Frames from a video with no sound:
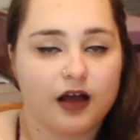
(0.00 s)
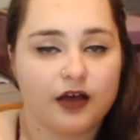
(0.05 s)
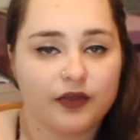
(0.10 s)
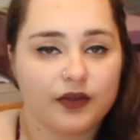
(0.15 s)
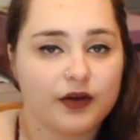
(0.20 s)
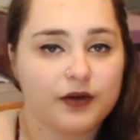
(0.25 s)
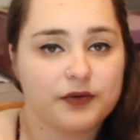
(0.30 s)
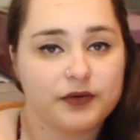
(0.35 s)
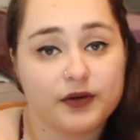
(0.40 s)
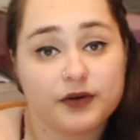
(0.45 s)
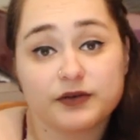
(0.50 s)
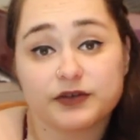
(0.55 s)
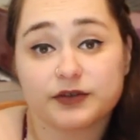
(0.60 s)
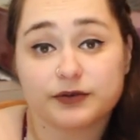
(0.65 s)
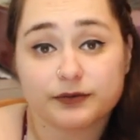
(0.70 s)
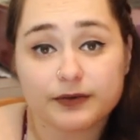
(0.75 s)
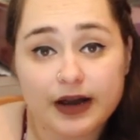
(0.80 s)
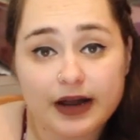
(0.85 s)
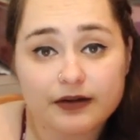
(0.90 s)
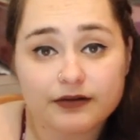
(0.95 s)
Although those
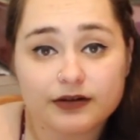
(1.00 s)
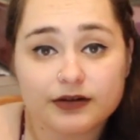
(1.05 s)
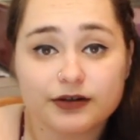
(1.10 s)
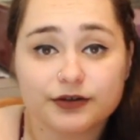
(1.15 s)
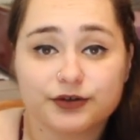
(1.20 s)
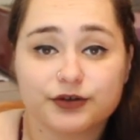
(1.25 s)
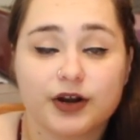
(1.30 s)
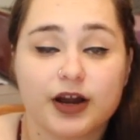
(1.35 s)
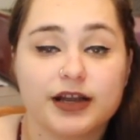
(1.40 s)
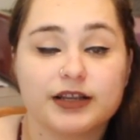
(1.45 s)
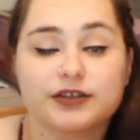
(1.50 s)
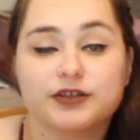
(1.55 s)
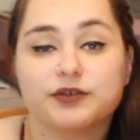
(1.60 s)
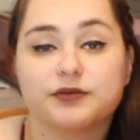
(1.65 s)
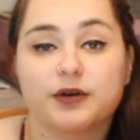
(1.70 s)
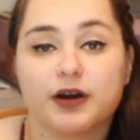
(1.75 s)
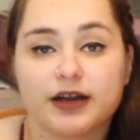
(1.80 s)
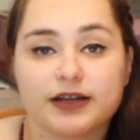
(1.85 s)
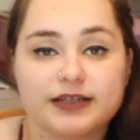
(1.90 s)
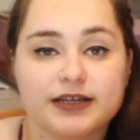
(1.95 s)
around her tried
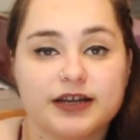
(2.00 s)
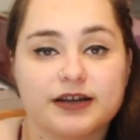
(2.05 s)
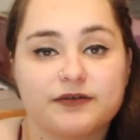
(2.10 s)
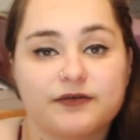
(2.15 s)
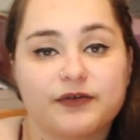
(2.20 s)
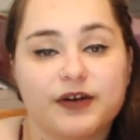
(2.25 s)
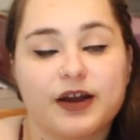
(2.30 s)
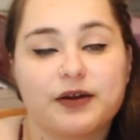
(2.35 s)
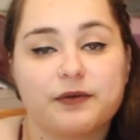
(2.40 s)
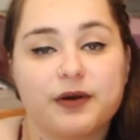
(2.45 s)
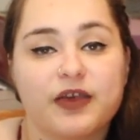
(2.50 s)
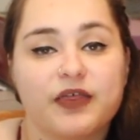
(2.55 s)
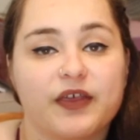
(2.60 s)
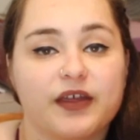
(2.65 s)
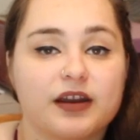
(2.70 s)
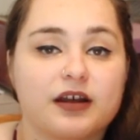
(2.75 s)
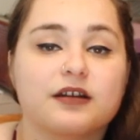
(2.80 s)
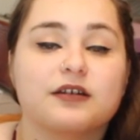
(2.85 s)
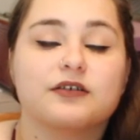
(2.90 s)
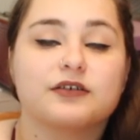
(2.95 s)
to identify with
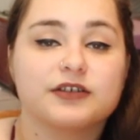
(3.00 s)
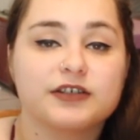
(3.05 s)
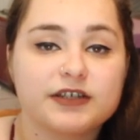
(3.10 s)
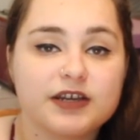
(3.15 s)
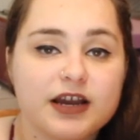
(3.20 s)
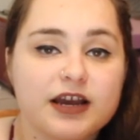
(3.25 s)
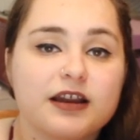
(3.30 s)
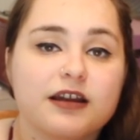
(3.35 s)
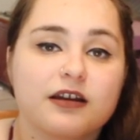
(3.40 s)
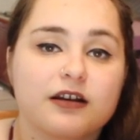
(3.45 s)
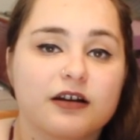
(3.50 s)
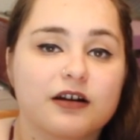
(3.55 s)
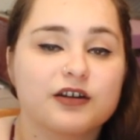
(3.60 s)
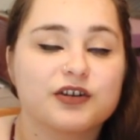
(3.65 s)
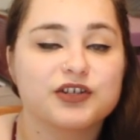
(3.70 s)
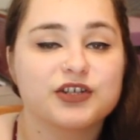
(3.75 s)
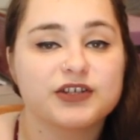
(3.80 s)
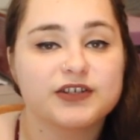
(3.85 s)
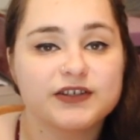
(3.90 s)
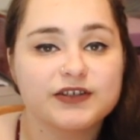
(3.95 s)
and understand her,
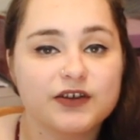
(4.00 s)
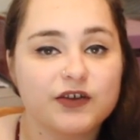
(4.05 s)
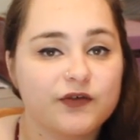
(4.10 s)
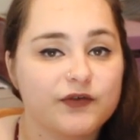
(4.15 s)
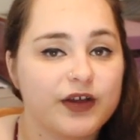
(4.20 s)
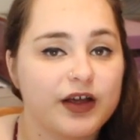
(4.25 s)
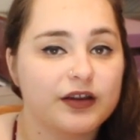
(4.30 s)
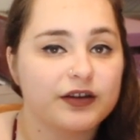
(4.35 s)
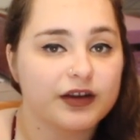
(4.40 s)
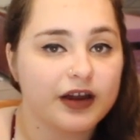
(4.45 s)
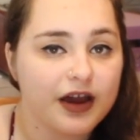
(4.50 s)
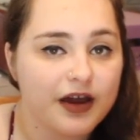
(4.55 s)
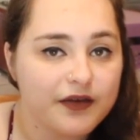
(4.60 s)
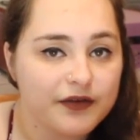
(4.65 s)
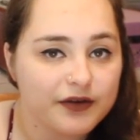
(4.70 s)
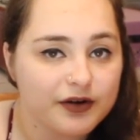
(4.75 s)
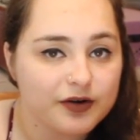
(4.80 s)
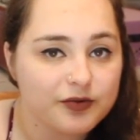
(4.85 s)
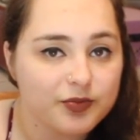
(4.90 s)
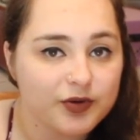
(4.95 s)
she still felt
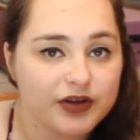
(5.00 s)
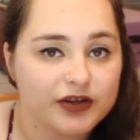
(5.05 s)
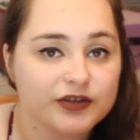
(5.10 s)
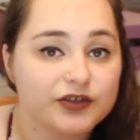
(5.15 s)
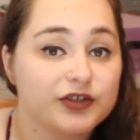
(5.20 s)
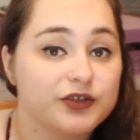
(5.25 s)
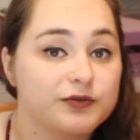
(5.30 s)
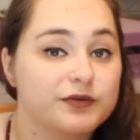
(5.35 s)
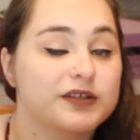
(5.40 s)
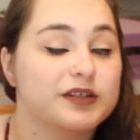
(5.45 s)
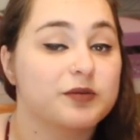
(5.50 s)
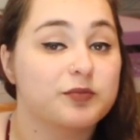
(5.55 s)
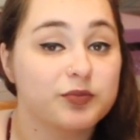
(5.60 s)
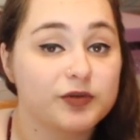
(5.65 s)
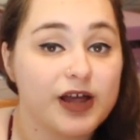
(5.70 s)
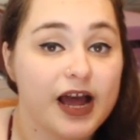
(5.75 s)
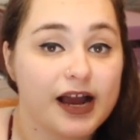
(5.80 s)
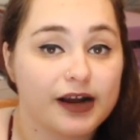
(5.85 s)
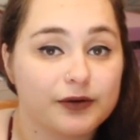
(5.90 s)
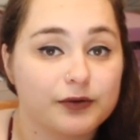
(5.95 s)
othered because she was a
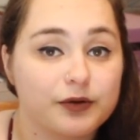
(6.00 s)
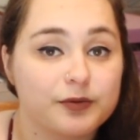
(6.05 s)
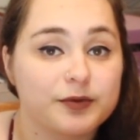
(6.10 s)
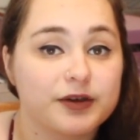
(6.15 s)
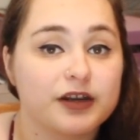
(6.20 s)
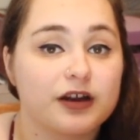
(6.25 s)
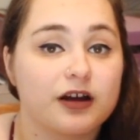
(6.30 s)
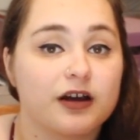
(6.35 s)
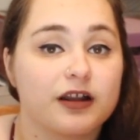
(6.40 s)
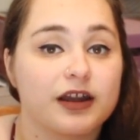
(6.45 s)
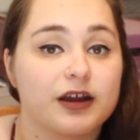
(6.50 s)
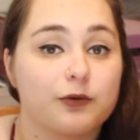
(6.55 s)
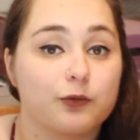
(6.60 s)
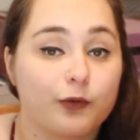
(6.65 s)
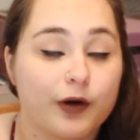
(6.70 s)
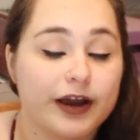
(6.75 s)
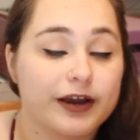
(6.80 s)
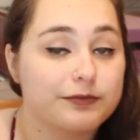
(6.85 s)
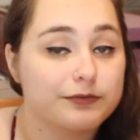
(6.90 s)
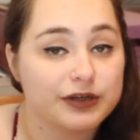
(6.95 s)
black woman on a
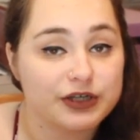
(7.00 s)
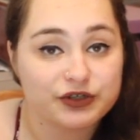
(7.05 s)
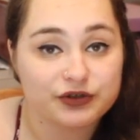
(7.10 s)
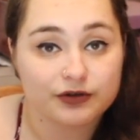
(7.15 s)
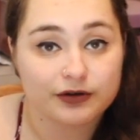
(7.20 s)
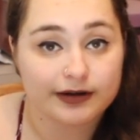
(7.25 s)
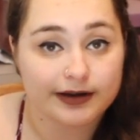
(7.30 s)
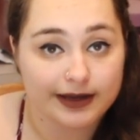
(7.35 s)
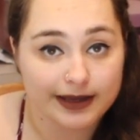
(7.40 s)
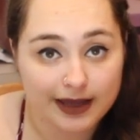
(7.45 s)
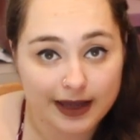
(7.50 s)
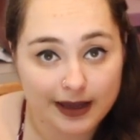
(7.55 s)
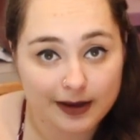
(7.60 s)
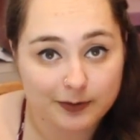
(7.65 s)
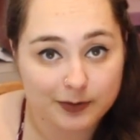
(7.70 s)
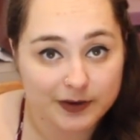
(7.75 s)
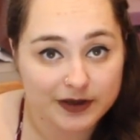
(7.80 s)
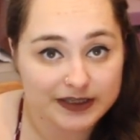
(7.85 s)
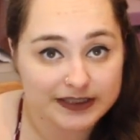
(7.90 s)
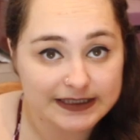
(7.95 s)
white majority
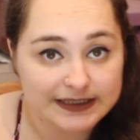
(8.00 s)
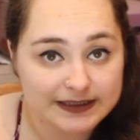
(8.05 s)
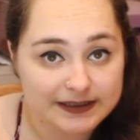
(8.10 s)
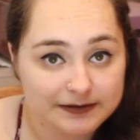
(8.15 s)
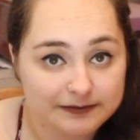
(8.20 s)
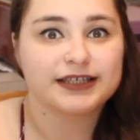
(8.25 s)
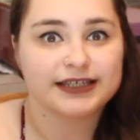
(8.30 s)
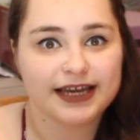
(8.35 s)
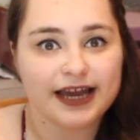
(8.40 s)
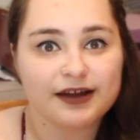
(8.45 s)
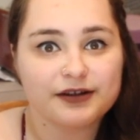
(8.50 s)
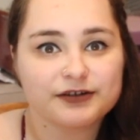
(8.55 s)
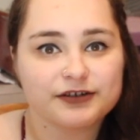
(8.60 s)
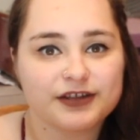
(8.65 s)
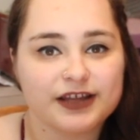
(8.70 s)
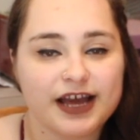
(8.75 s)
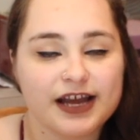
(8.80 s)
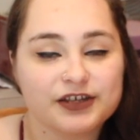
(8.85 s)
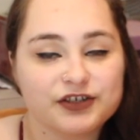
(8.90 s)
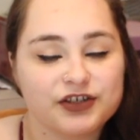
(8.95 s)
campus. To counter
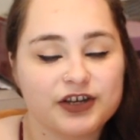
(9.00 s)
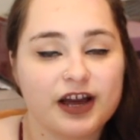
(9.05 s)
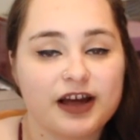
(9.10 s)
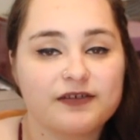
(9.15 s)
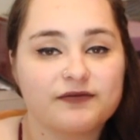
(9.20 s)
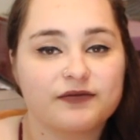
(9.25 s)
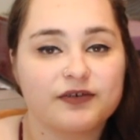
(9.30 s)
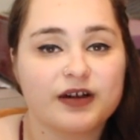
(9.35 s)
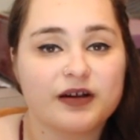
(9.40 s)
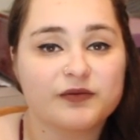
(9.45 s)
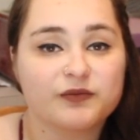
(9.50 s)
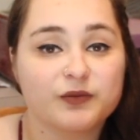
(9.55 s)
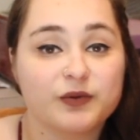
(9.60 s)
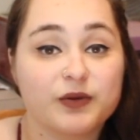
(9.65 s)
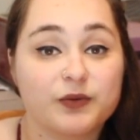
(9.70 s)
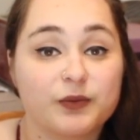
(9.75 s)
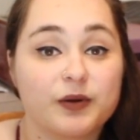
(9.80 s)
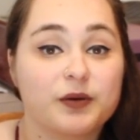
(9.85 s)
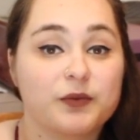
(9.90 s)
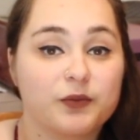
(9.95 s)
that, she got involved
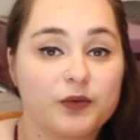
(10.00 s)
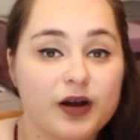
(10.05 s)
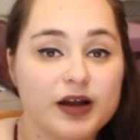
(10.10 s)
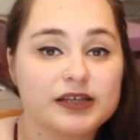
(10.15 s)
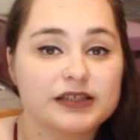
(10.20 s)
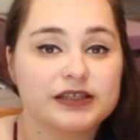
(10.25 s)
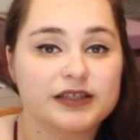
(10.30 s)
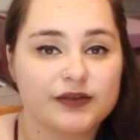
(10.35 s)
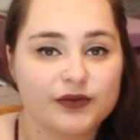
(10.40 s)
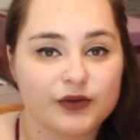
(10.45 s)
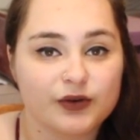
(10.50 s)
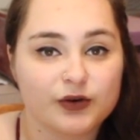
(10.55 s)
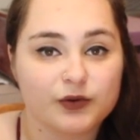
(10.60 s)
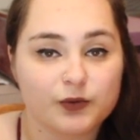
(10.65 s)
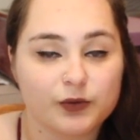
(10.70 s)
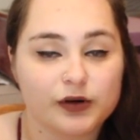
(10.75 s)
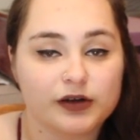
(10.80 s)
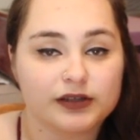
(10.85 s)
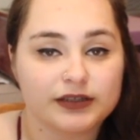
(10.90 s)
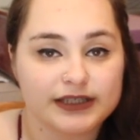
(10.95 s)
with what was the
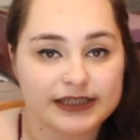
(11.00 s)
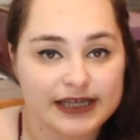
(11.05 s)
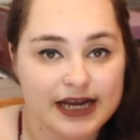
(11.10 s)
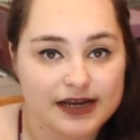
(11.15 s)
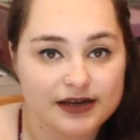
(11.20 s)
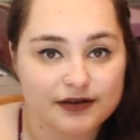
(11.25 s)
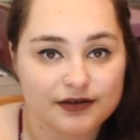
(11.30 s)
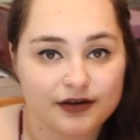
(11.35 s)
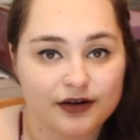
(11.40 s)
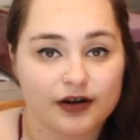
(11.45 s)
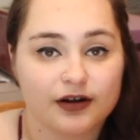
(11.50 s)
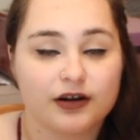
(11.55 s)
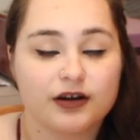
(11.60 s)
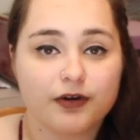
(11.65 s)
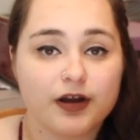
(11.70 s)
Third World Center,